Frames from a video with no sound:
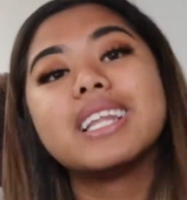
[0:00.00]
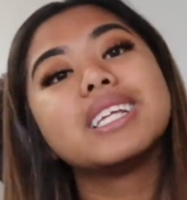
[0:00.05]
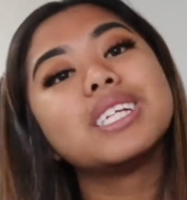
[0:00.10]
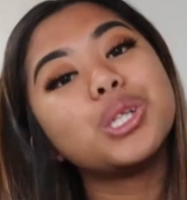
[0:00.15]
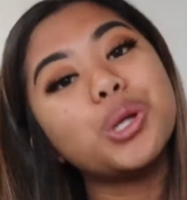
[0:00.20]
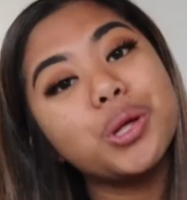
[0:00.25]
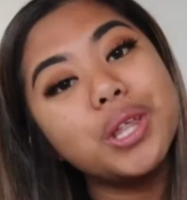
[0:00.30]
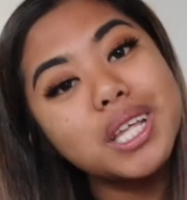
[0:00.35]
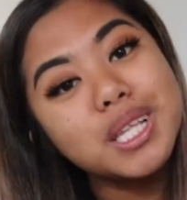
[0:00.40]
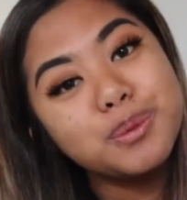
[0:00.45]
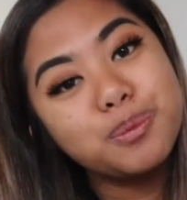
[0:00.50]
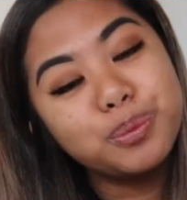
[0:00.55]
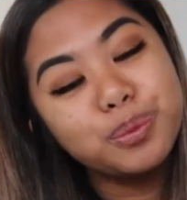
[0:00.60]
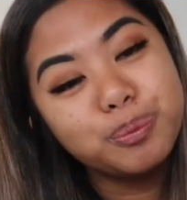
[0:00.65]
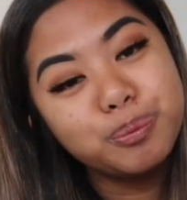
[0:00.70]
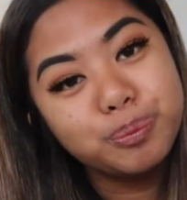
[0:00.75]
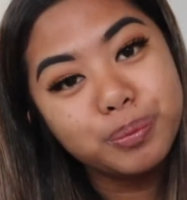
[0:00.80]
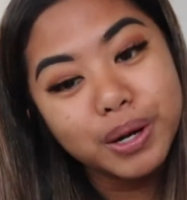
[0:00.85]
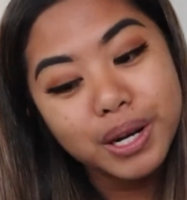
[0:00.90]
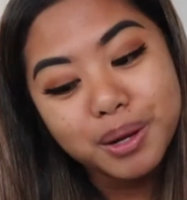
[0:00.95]
So that's
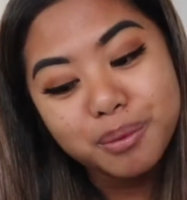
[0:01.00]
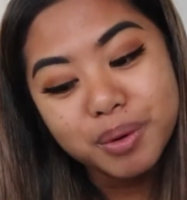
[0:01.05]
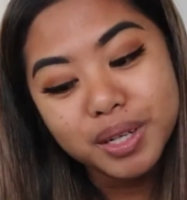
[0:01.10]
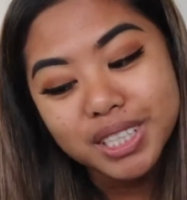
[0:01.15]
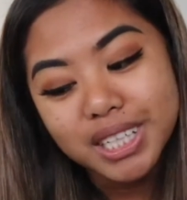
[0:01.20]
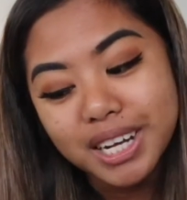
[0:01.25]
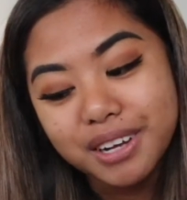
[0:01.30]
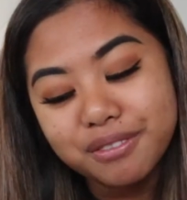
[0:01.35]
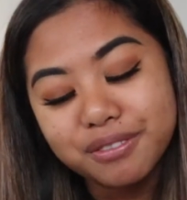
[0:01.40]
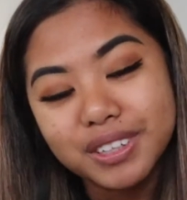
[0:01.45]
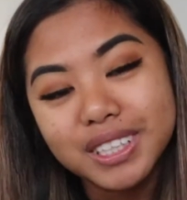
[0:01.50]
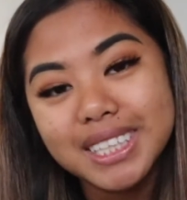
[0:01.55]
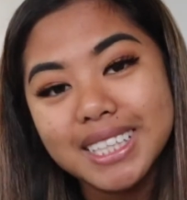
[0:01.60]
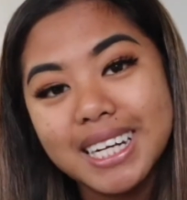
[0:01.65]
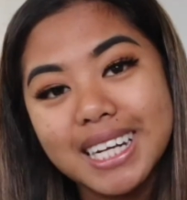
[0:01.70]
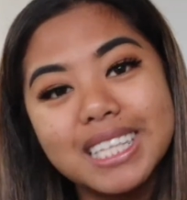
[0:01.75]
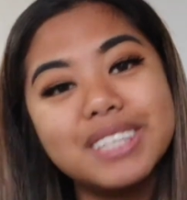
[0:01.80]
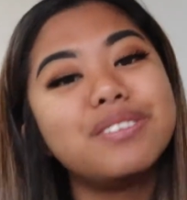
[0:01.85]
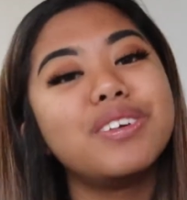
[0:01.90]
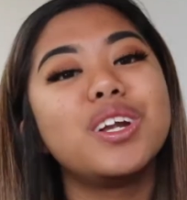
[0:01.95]
pretty much it for
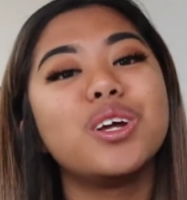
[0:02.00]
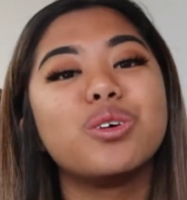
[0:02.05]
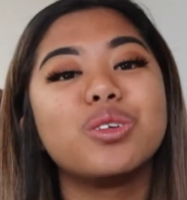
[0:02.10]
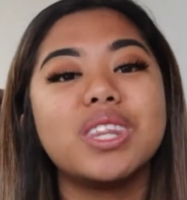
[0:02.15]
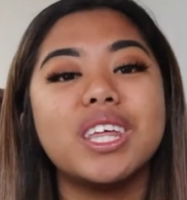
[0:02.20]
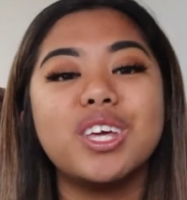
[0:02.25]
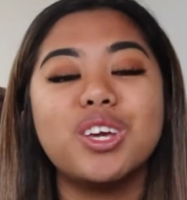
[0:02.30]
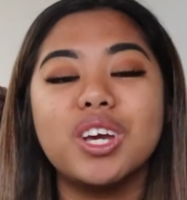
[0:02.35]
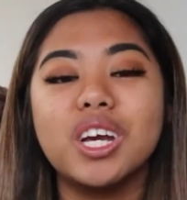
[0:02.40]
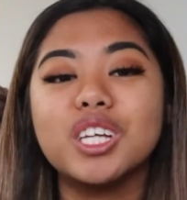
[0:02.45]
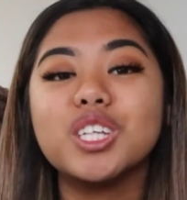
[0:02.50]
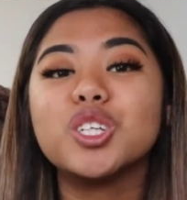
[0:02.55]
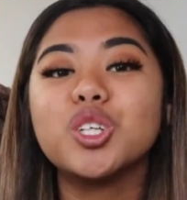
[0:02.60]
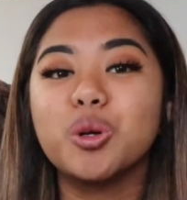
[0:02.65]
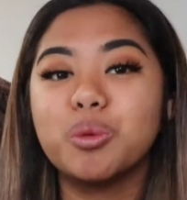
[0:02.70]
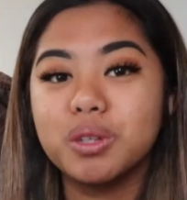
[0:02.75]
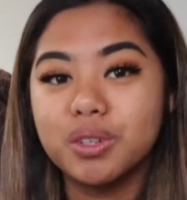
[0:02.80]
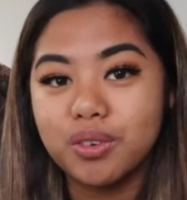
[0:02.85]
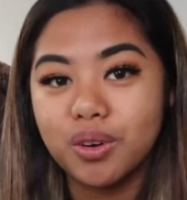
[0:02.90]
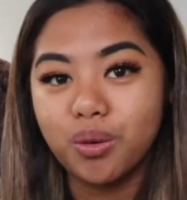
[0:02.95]
today's video. Thank you guys so
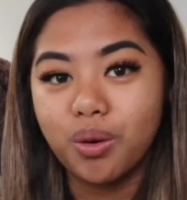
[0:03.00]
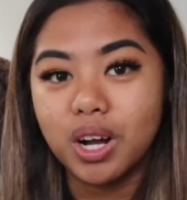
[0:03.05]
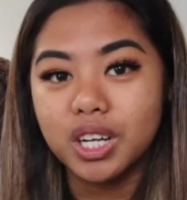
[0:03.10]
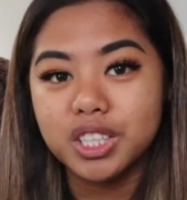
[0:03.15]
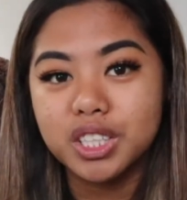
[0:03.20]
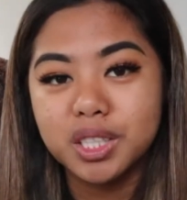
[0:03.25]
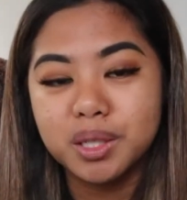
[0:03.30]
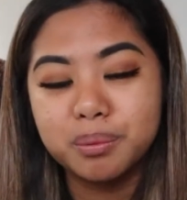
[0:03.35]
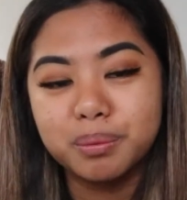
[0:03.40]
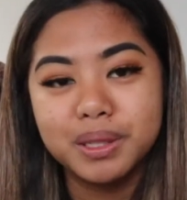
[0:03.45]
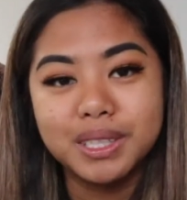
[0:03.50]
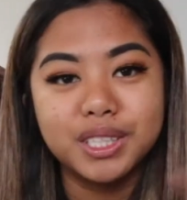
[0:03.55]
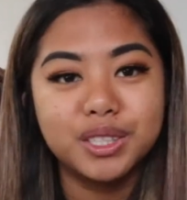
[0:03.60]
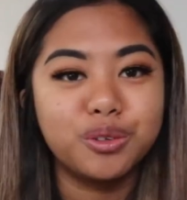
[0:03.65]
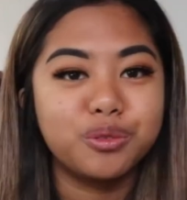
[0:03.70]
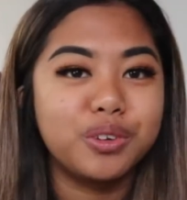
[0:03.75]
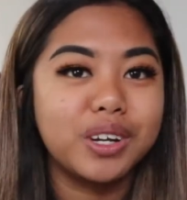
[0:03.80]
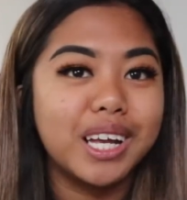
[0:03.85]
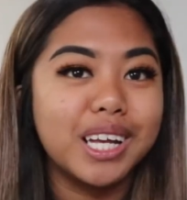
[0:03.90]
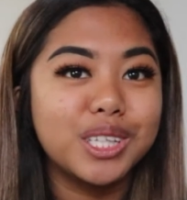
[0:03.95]
much for watching. Please
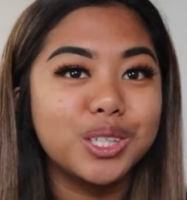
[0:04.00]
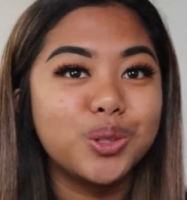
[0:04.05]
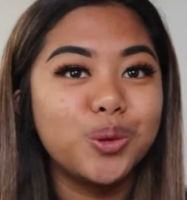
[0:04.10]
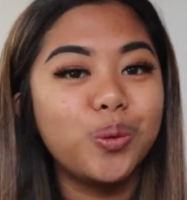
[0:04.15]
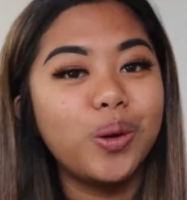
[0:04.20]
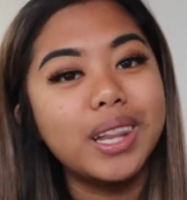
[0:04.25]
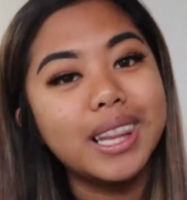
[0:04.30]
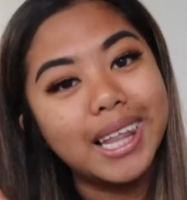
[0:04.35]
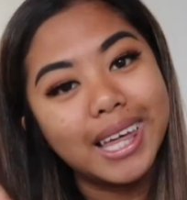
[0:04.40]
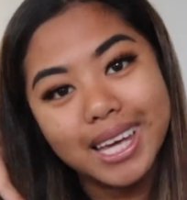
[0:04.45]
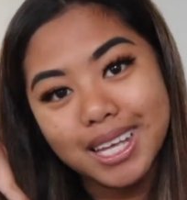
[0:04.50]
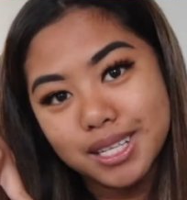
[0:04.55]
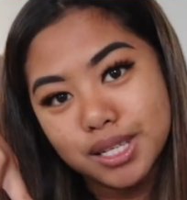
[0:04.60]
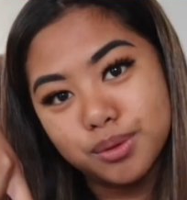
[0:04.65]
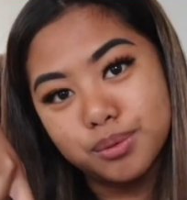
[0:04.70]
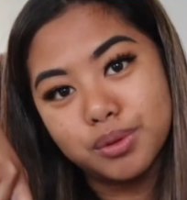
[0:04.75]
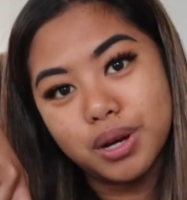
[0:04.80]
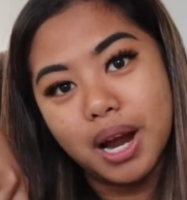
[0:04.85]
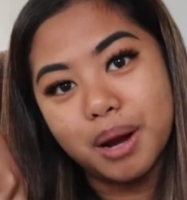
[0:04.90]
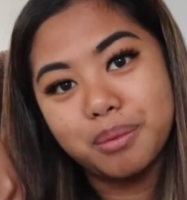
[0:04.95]
don't forget to like and
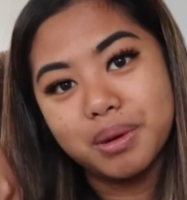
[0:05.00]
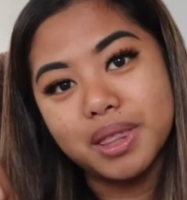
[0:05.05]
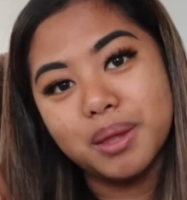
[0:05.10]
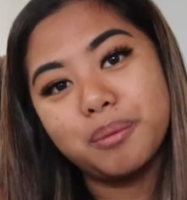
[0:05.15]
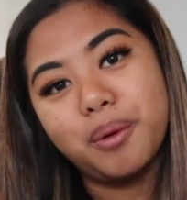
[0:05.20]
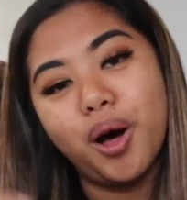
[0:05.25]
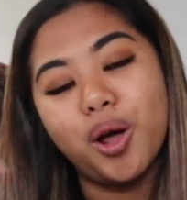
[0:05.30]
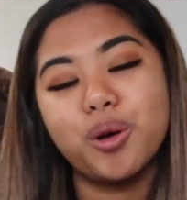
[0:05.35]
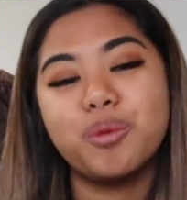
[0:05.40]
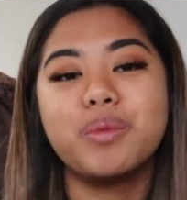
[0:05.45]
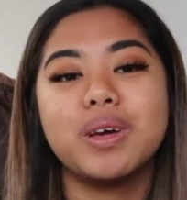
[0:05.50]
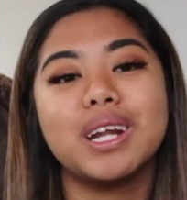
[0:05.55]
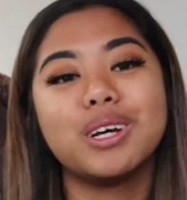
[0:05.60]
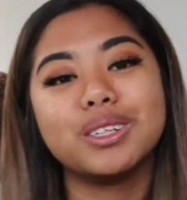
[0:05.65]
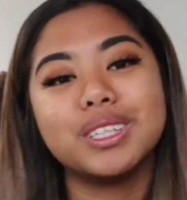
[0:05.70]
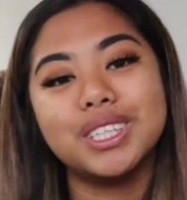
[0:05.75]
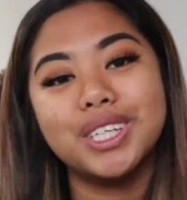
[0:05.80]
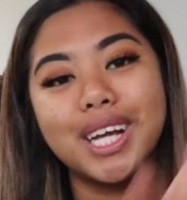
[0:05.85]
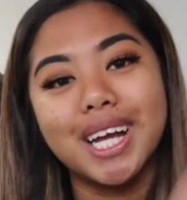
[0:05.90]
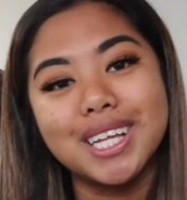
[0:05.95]
subscribe in the bottom, and
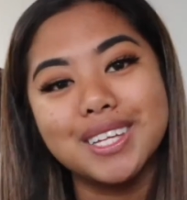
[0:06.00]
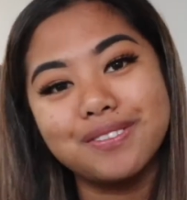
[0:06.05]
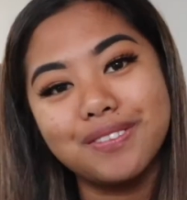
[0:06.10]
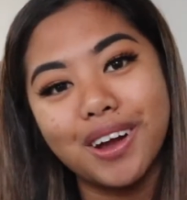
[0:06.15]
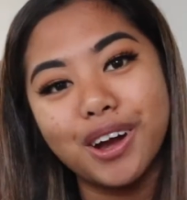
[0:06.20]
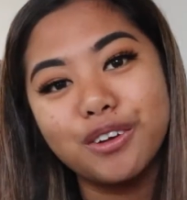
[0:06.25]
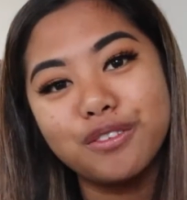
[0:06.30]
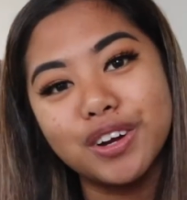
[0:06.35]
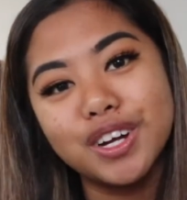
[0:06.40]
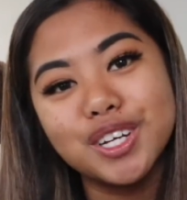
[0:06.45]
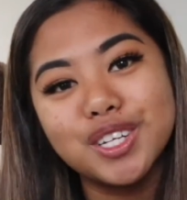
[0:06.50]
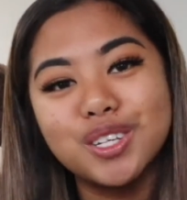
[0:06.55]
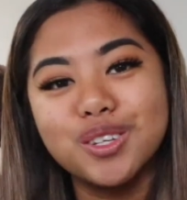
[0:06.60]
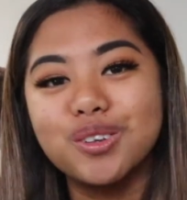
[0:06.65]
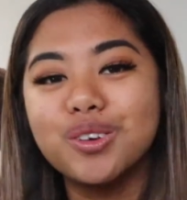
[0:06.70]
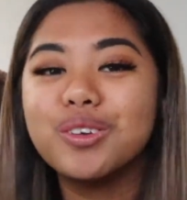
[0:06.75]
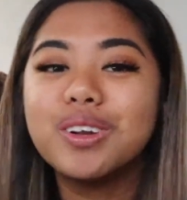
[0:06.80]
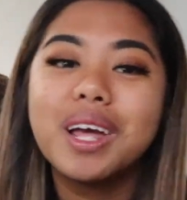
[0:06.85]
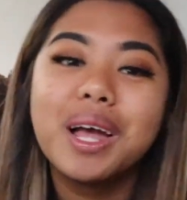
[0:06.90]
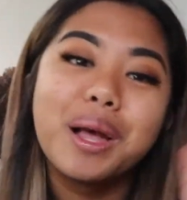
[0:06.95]
I'll see you guys very, very
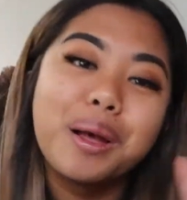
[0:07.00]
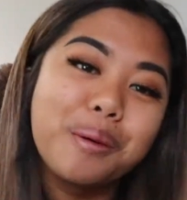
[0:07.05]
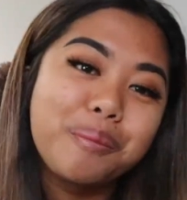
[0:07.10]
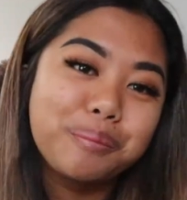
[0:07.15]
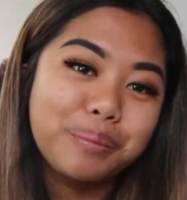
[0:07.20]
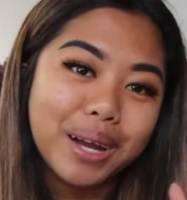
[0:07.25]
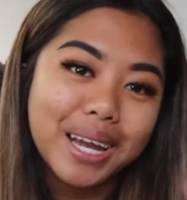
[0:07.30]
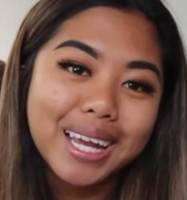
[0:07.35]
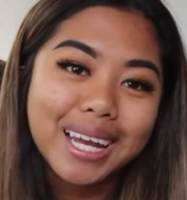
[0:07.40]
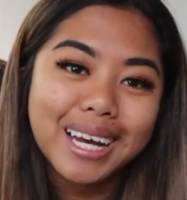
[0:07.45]
soon. Bye